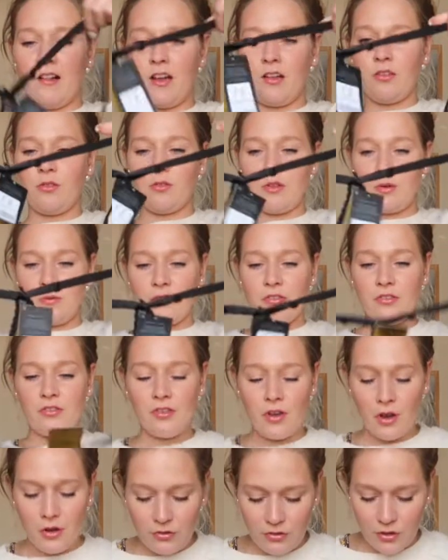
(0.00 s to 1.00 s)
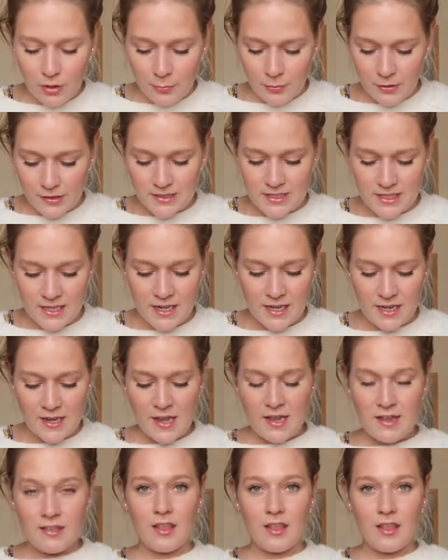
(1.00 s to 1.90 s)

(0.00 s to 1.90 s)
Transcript: I thought that was so, so pretty.